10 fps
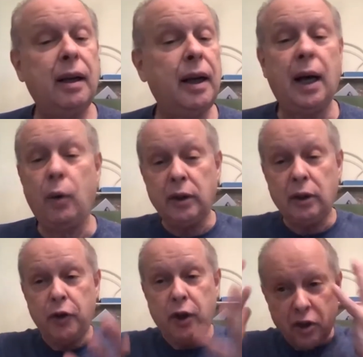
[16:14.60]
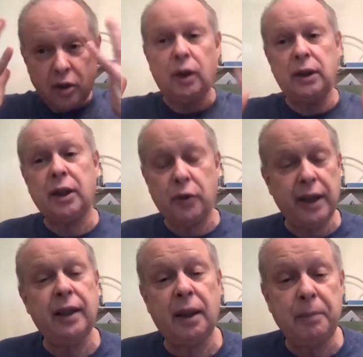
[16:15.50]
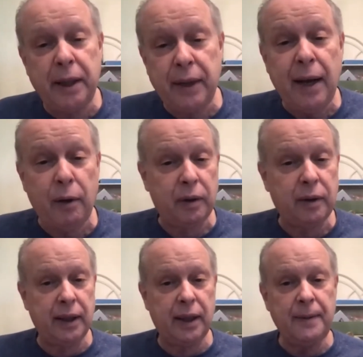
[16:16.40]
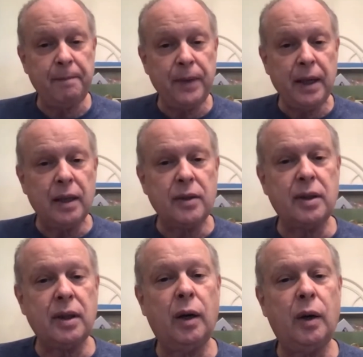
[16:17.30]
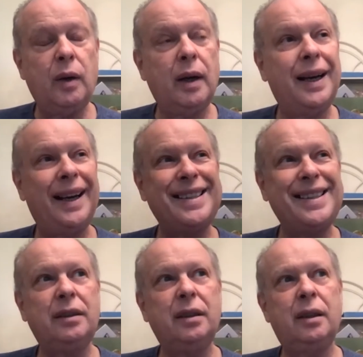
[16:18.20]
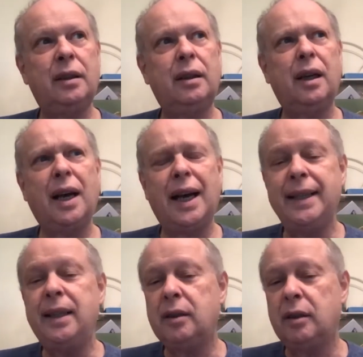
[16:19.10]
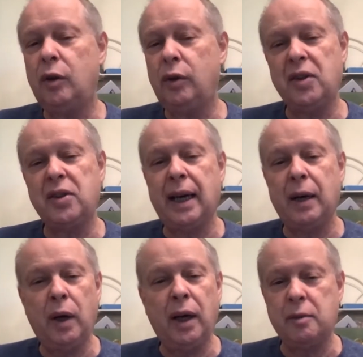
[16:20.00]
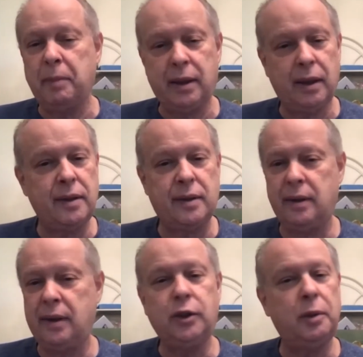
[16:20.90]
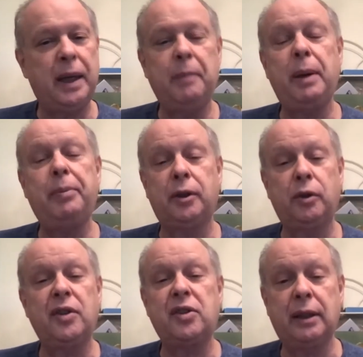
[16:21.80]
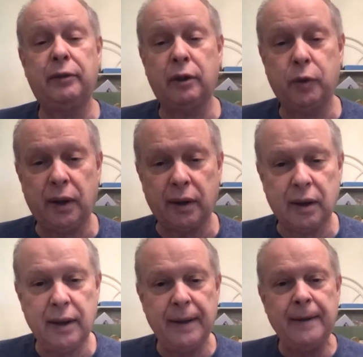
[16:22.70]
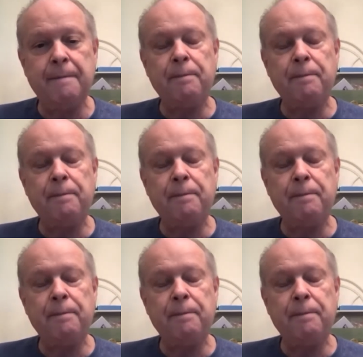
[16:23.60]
I wonder if you could just do a little cranial on me now, you know?" So I said to her, "I need to know who this guy was, because not too many people do this level of work." Right.